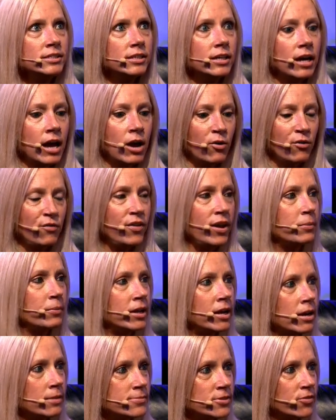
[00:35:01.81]
Our family
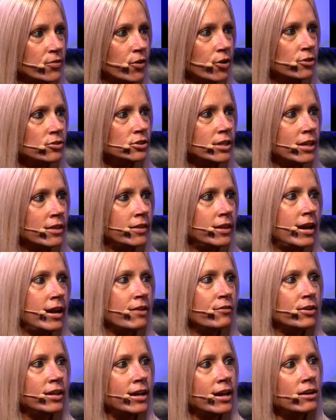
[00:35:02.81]
comes first, and then
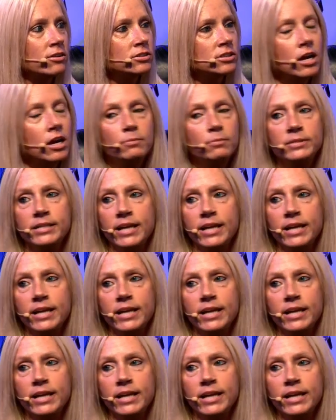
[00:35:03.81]
everything else comes